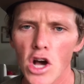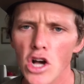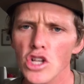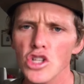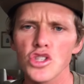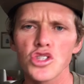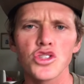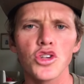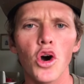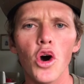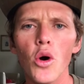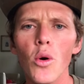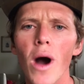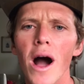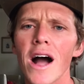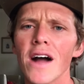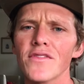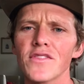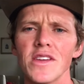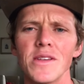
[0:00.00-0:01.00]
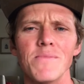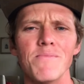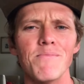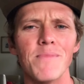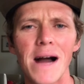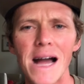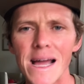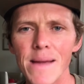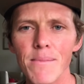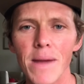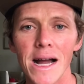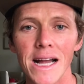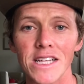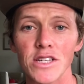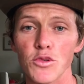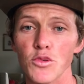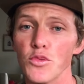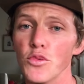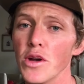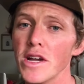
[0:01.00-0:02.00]
So often, my
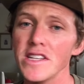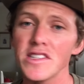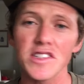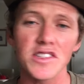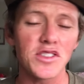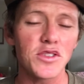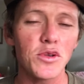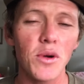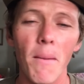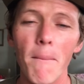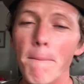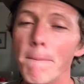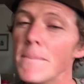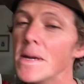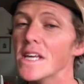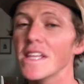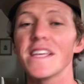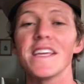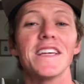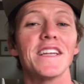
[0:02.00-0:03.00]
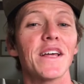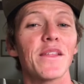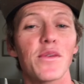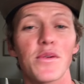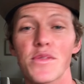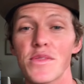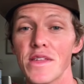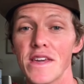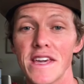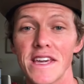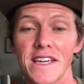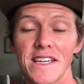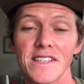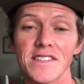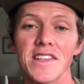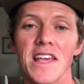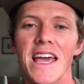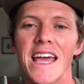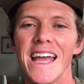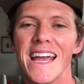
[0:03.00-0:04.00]
mind races to a million other
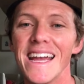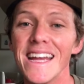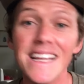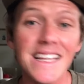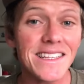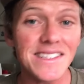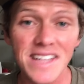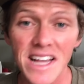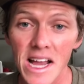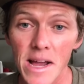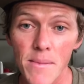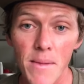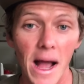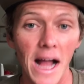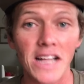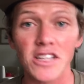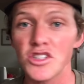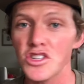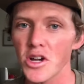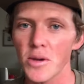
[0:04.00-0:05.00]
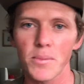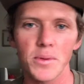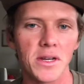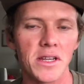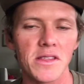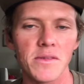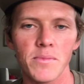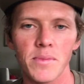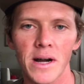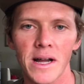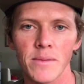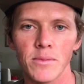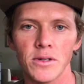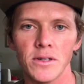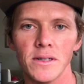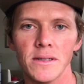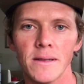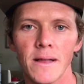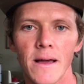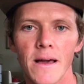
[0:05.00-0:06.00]
things anytime I jump into the
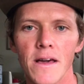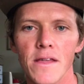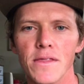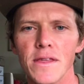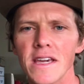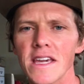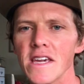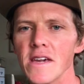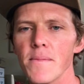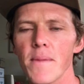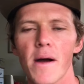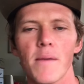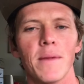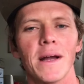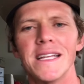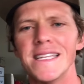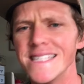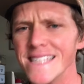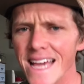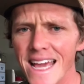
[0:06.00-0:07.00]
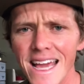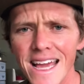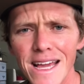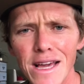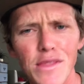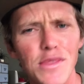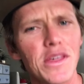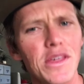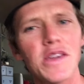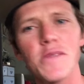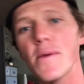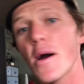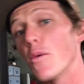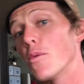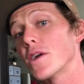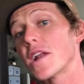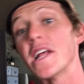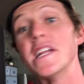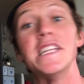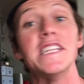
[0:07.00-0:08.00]
Bible, thinking about my day, thinking about
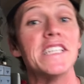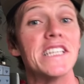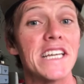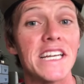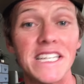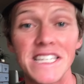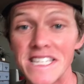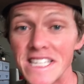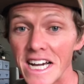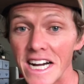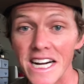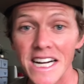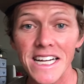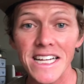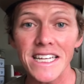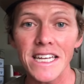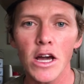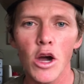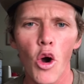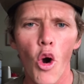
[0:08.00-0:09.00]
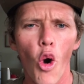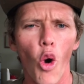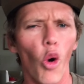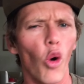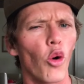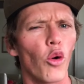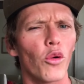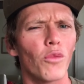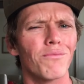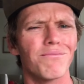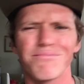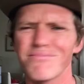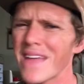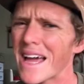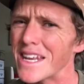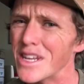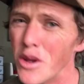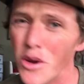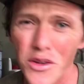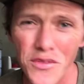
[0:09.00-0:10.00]
what I need to get done, or
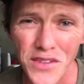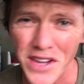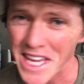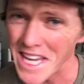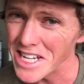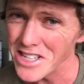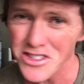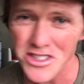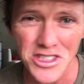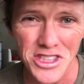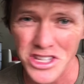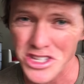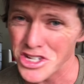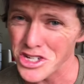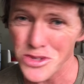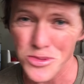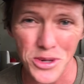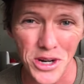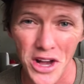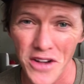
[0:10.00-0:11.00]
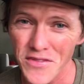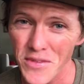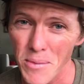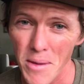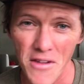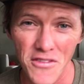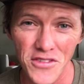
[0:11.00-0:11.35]
that notification that just went off on my